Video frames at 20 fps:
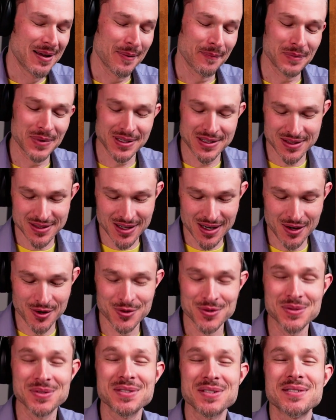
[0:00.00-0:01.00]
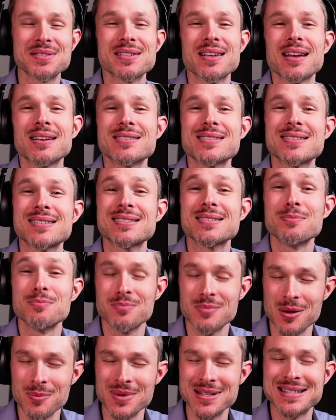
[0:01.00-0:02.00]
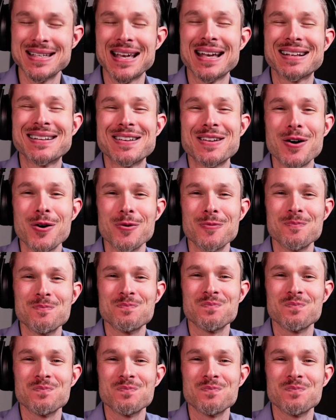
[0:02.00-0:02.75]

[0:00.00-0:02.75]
But who's to say? Just maybe take note.